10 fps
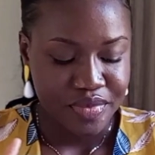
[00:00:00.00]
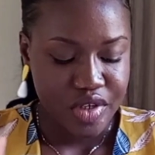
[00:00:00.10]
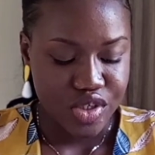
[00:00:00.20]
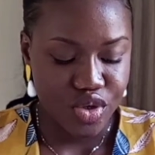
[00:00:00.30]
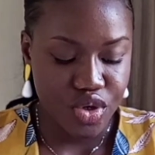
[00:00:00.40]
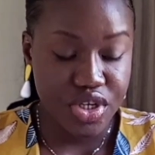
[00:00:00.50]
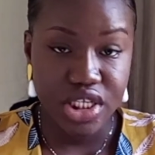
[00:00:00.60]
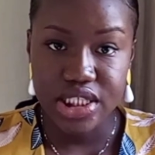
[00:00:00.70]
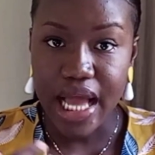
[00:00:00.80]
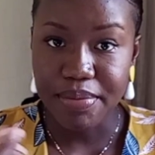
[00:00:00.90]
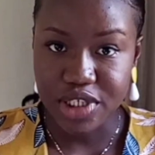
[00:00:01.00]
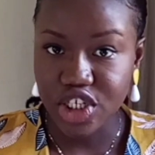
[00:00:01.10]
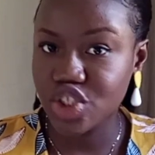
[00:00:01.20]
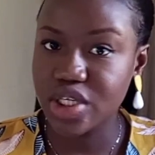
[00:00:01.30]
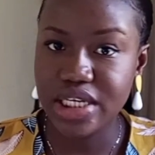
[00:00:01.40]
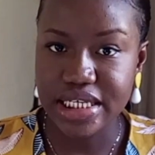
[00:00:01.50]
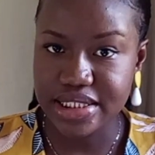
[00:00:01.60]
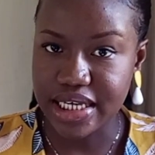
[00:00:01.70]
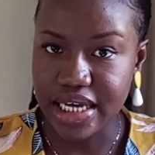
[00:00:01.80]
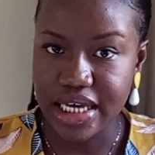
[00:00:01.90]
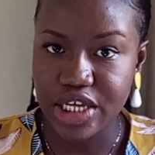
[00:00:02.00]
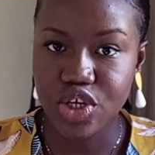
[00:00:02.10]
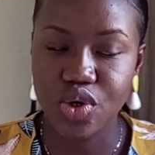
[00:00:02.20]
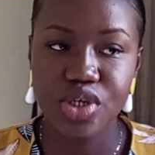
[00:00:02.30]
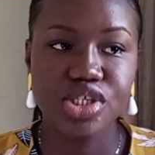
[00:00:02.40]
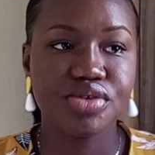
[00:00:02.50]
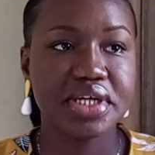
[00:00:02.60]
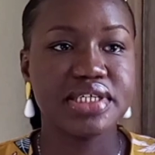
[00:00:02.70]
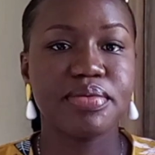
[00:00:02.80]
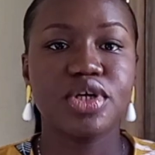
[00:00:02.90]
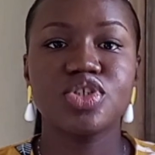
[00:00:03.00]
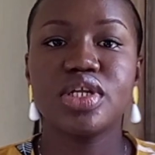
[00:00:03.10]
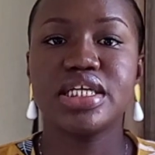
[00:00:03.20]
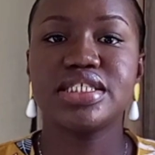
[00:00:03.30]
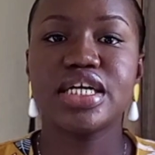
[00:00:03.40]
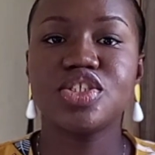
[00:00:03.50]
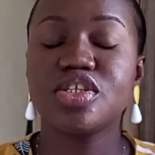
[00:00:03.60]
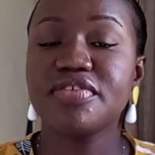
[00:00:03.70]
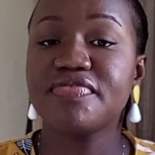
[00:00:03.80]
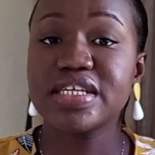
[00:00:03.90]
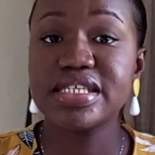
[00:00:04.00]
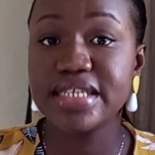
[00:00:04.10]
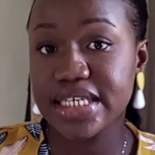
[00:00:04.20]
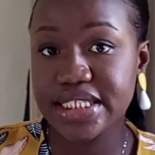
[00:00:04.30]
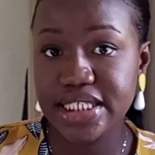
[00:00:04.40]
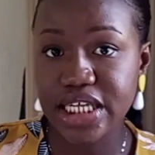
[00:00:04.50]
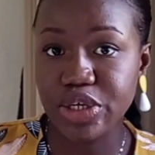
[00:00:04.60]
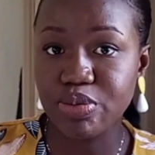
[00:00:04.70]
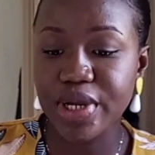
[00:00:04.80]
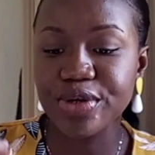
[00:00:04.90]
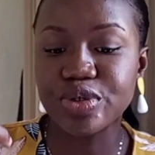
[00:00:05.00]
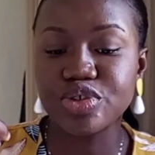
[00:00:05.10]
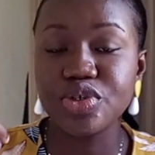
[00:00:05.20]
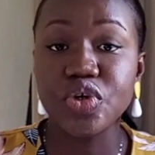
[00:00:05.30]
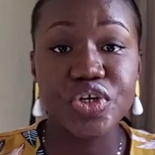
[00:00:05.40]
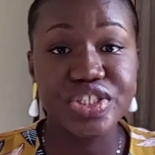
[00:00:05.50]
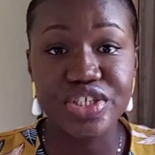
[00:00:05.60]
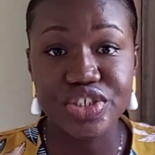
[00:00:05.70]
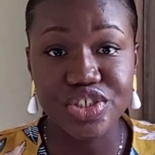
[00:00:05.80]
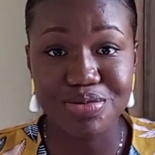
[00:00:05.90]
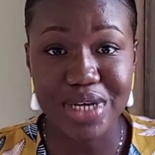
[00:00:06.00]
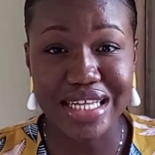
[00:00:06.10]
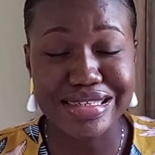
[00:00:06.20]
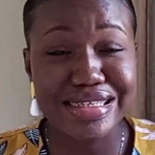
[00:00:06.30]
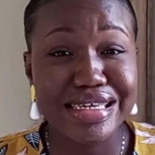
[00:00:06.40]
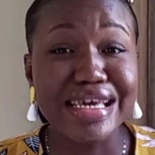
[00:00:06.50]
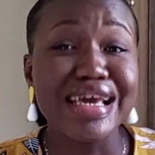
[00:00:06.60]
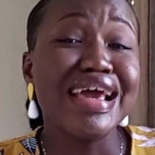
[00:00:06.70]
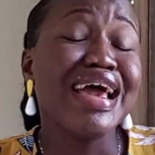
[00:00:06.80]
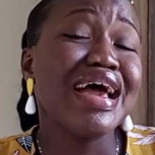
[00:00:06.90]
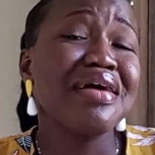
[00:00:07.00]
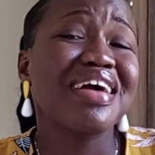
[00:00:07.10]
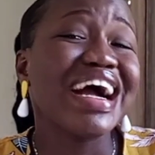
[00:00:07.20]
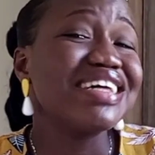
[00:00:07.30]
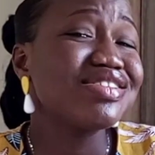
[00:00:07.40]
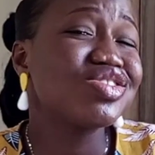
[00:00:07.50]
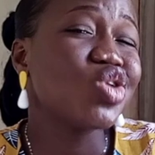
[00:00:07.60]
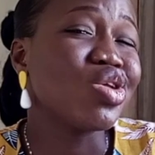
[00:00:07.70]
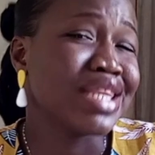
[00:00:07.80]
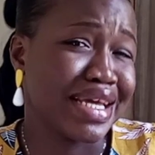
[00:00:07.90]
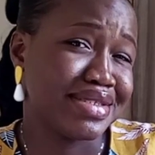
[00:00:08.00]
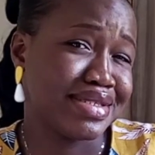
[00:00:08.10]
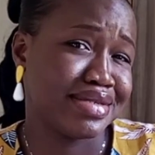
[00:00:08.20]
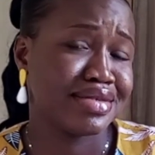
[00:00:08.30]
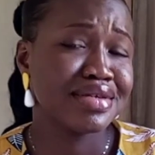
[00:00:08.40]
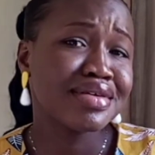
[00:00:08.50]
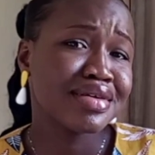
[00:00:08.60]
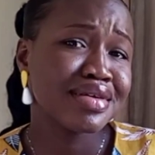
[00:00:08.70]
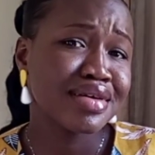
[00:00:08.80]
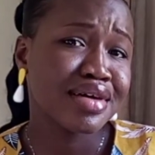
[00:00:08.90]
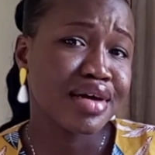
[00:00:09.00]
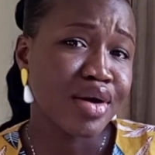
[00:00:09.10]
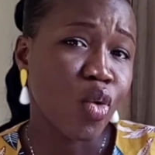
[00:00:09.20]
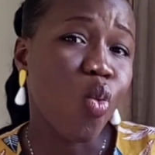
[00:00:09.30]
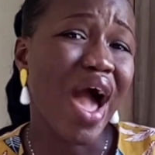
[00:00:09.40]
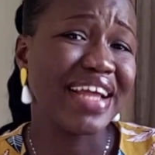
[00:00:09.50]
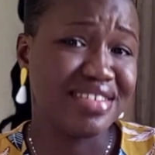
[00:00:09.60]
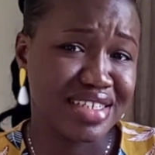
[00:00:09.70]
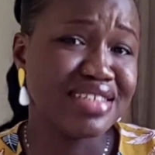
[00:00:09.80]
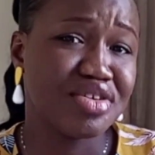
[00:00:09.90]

So you need application letter. You're going to write application letter to the facility that you plan on doing your internship at. See, cast your net wide in